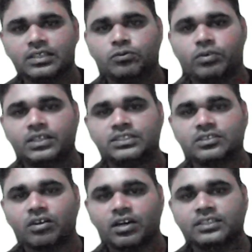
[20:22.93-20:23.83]
One is
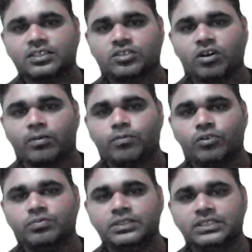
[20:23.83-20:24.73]
called as the
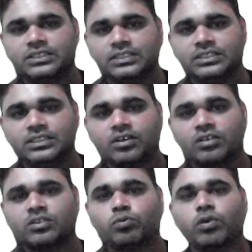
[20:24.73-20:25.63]
WBC or
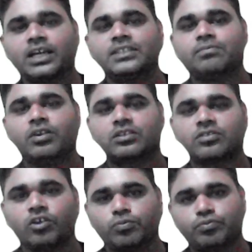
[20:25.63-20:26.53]
the white blood
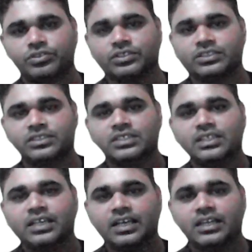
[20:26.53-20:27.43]
corpuscles.
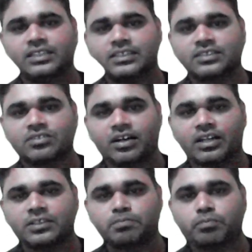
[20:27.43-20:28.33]
Another is called
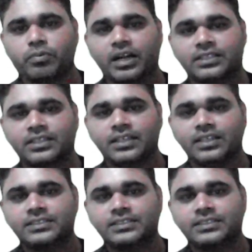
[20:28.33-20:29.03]
as the platelet.